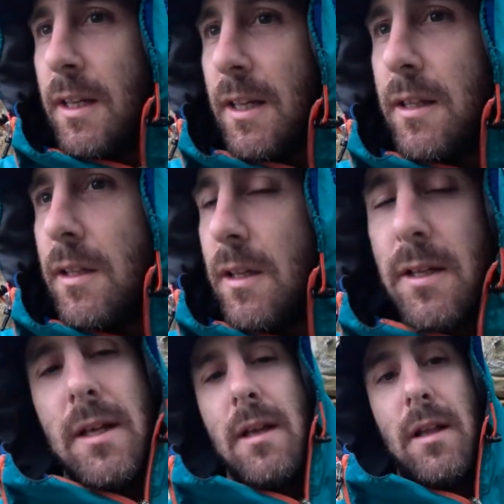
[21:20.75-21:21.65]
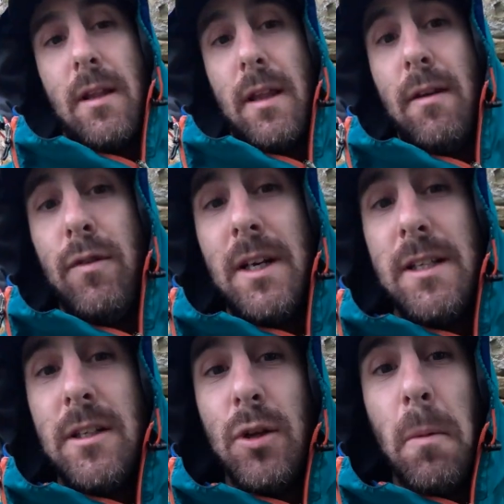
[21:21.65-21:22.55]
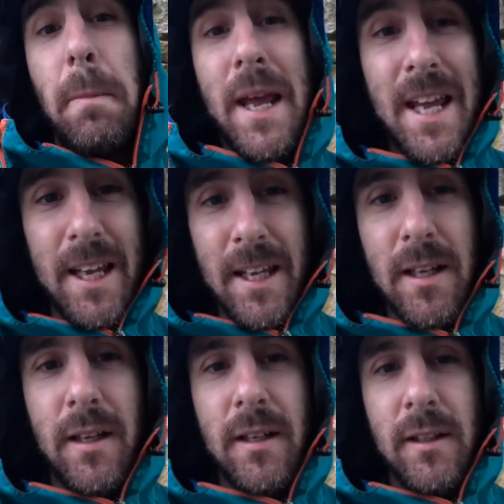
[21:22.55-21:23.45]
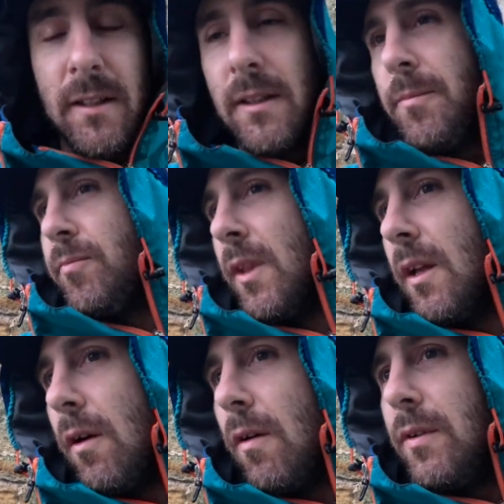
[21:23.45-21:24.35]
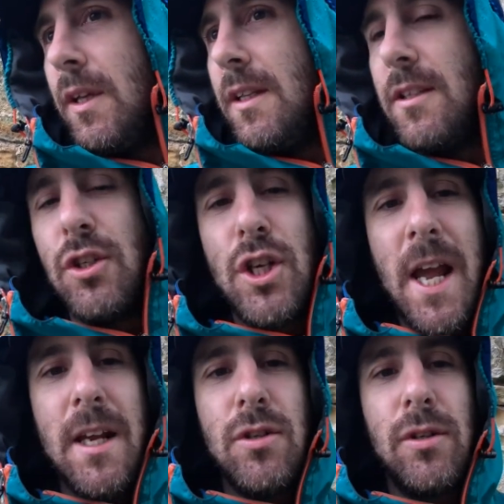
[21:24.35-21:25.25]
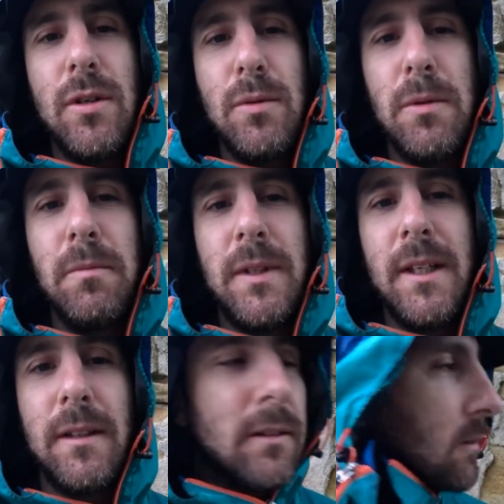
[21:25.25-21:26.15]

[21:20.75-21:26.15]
if you need to do a pee, or if you need to change or do something